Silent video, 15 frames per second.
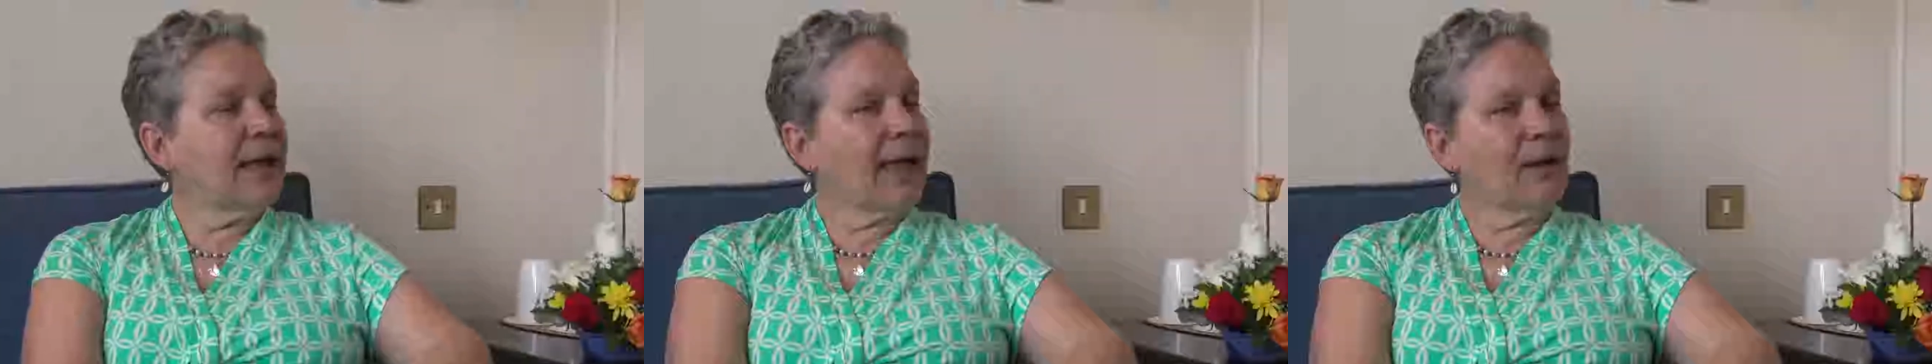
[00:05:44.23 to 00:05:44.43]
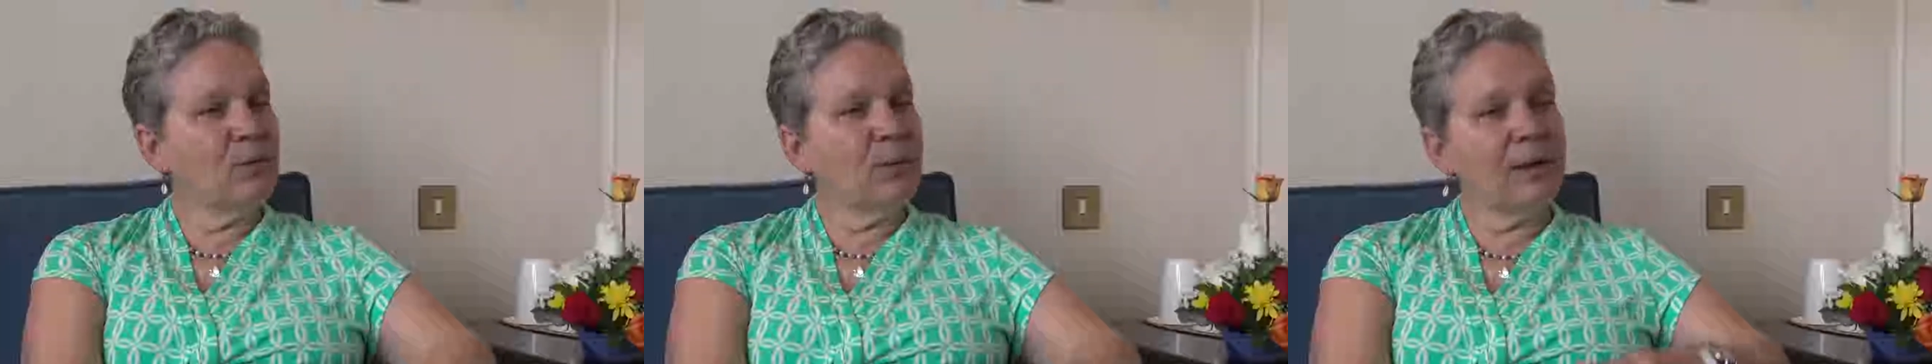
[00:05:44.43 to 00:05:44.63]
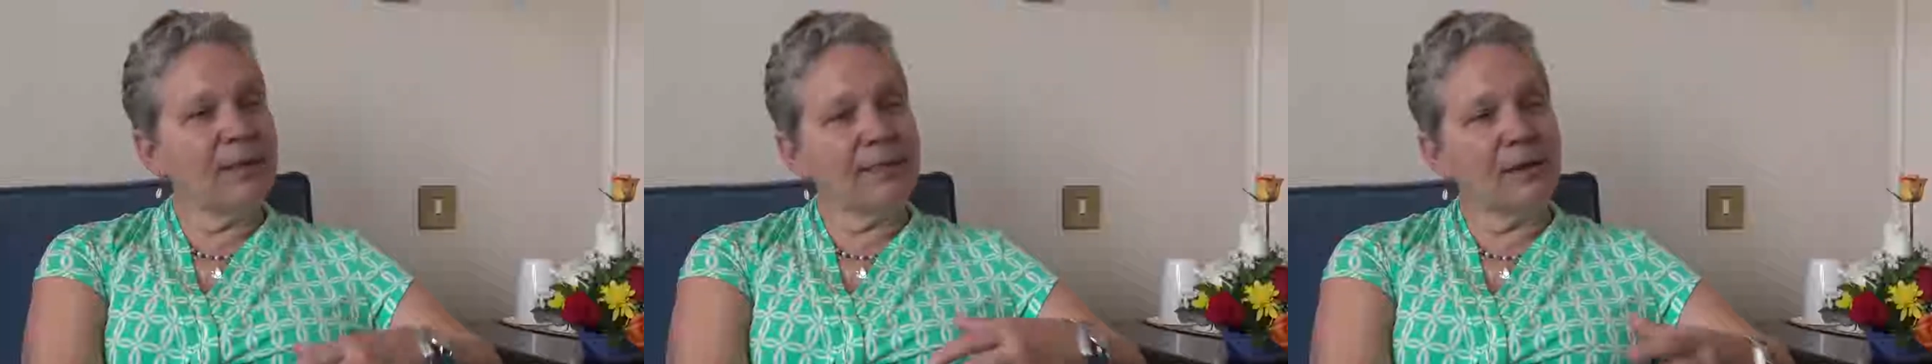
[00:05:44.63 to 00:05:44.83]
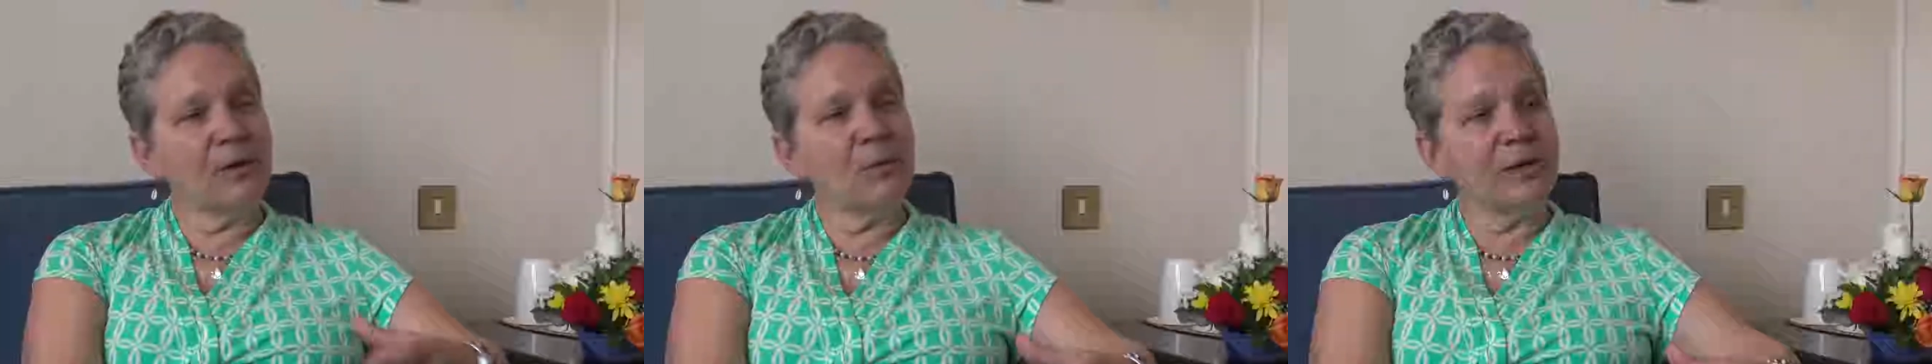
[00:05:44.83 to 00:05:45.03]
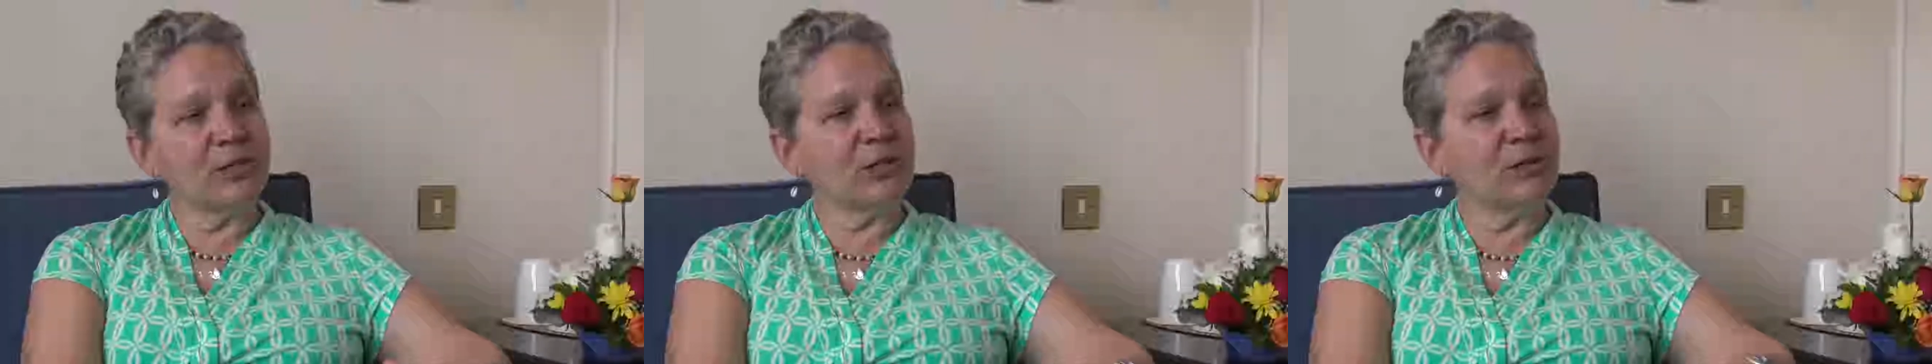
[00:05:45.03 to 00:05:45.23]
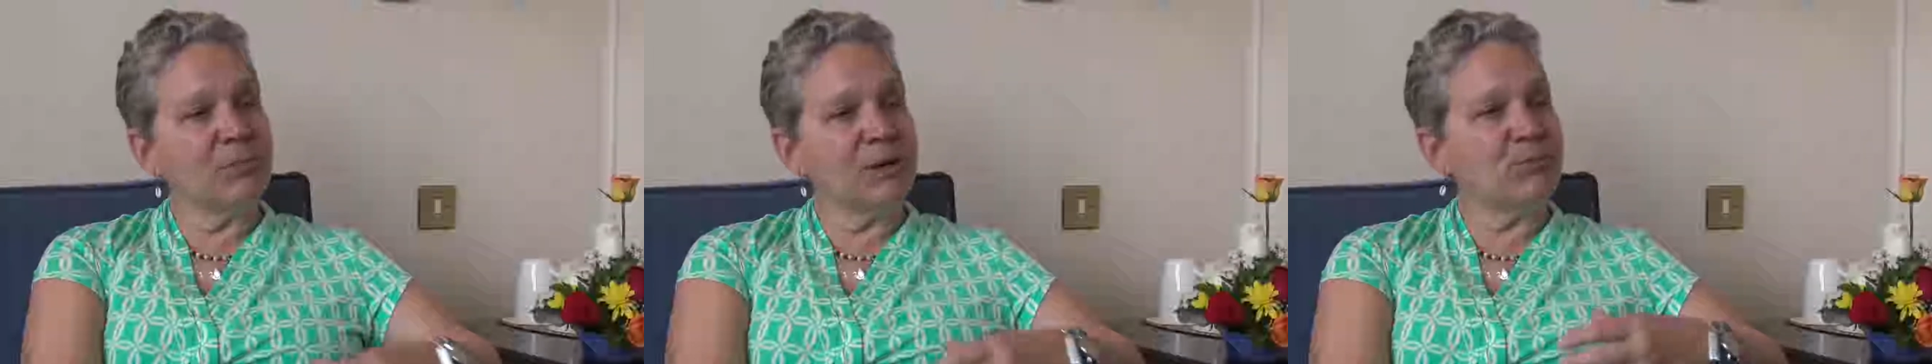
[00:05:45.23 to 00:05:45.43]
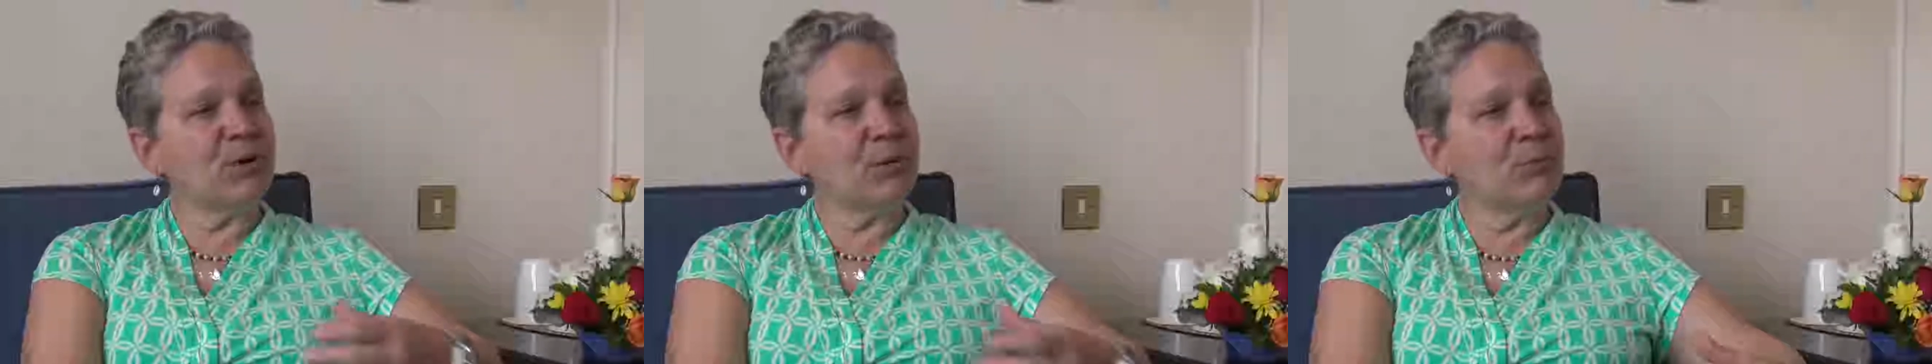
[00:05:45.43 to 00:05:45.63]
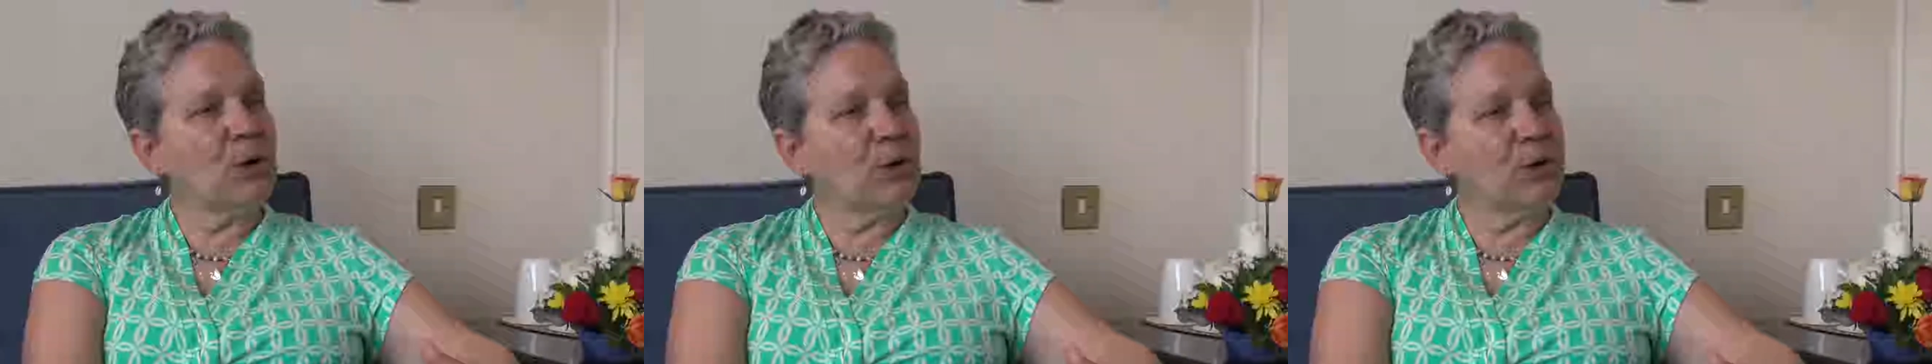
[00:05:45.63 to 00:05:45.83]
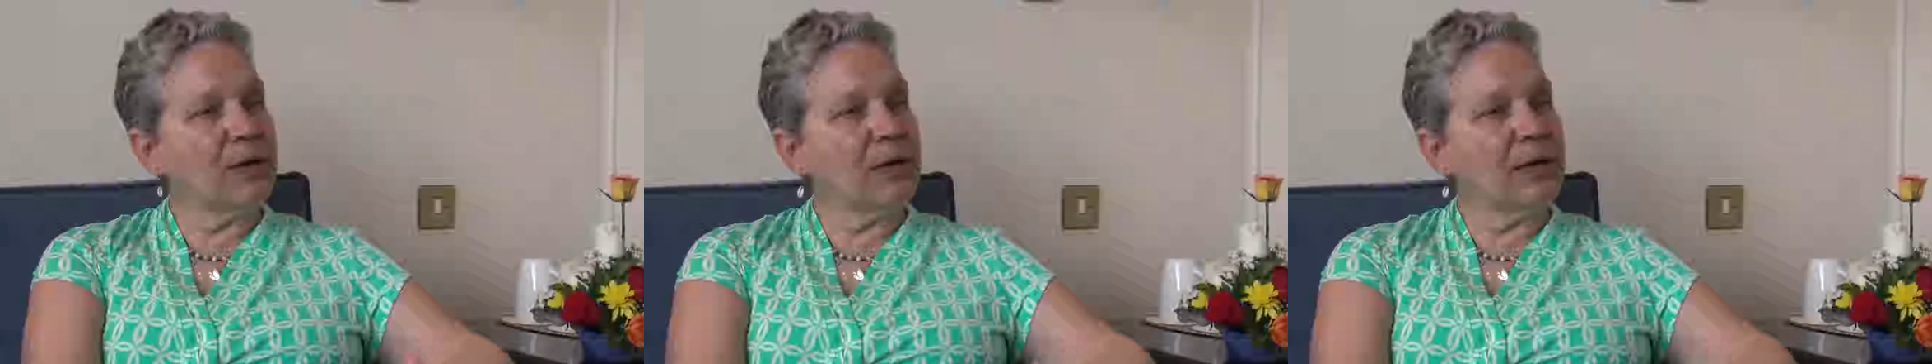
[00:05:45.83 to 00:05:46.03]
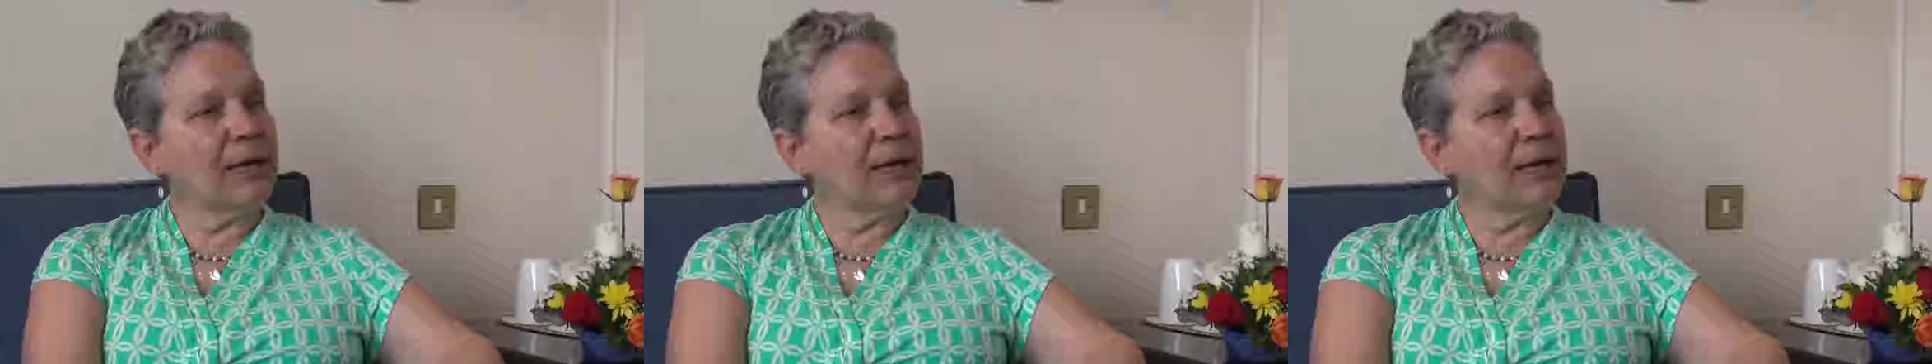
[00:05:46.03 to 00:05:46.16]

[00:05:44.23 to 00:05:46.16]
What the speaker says: and we think we should be promoting